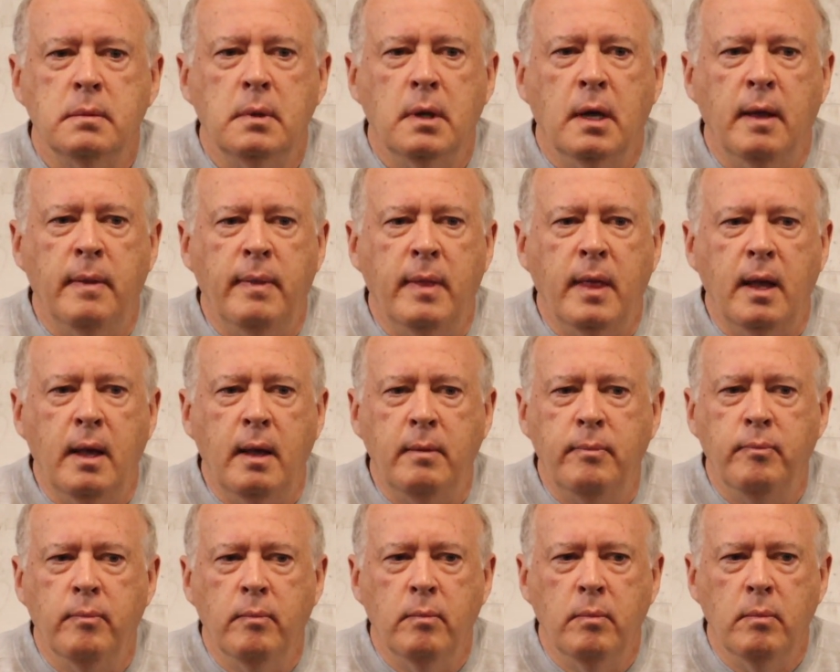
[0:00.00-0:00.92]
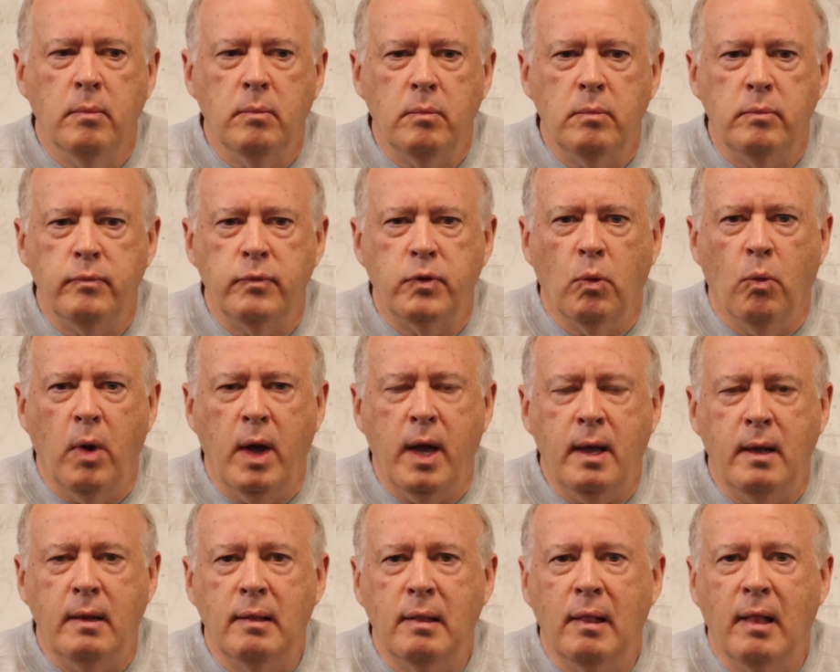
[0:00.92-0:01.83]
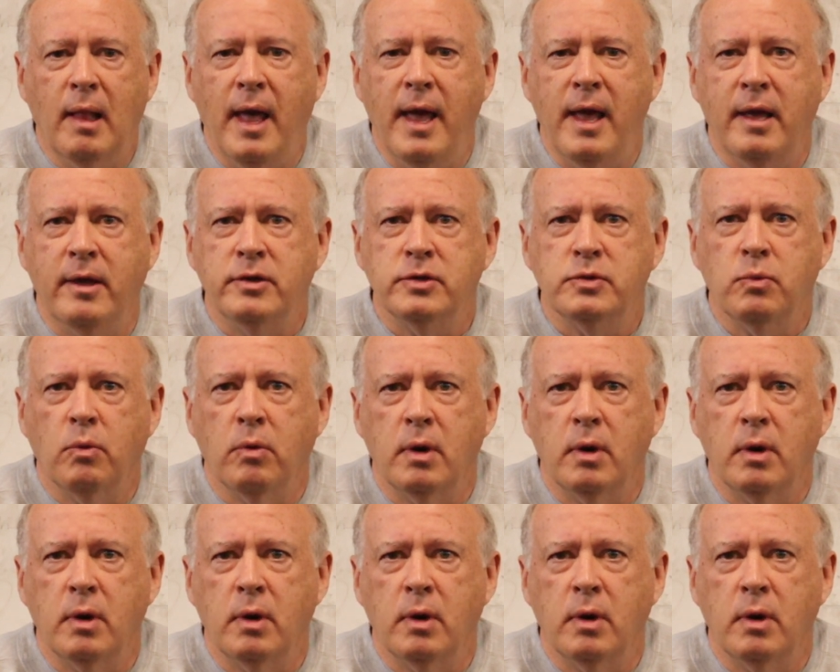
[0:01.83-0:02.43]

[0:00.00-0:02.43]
and the, the way legs